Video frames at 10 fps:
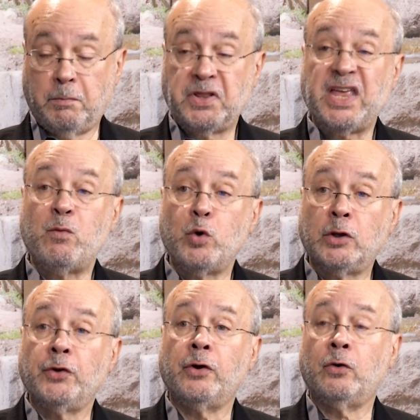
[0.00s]
but they will
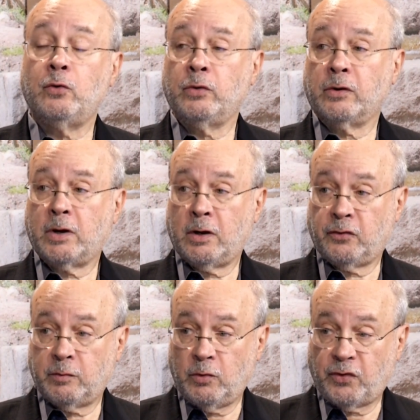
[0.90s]
know who their
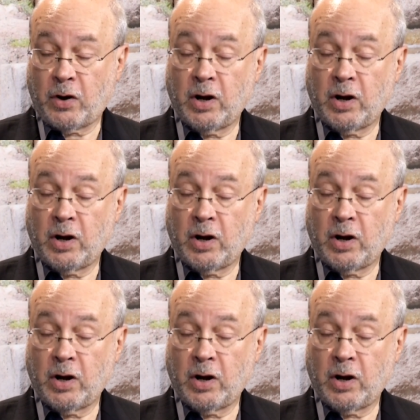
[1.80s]
customers are,